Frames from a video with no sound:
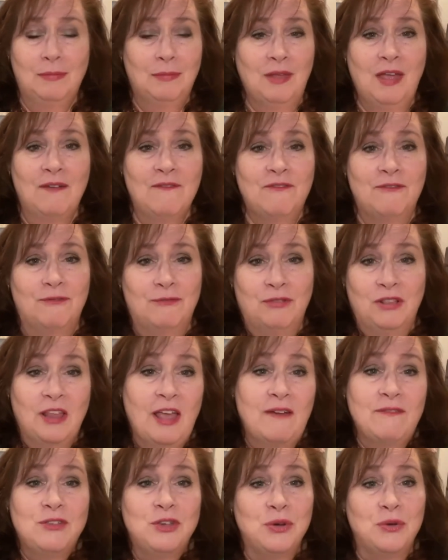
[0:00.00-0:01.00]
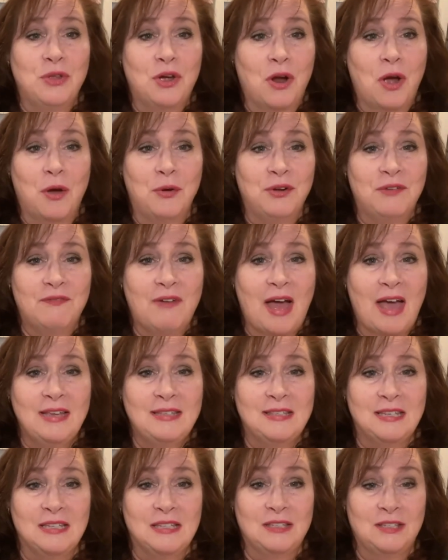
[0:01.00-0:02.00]
if left to their own
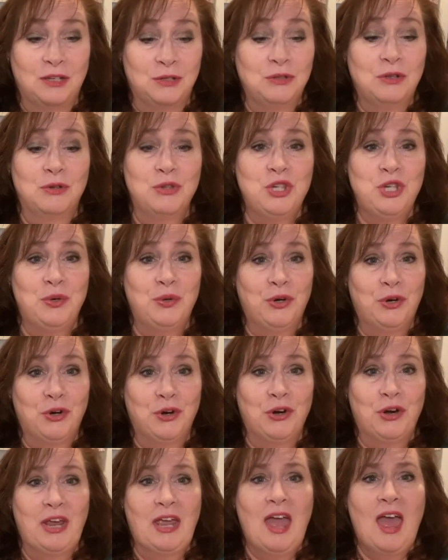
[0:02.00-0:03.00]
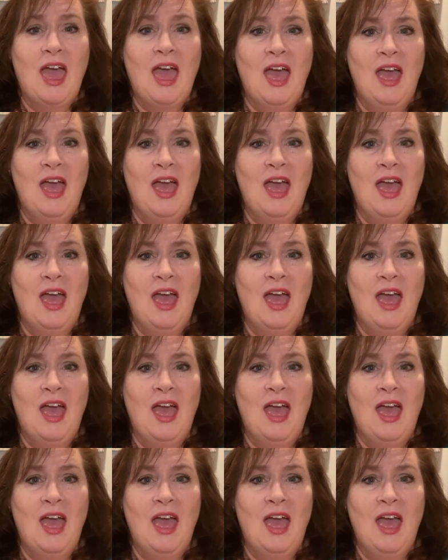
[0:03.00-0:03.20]
devices. Don't you agree?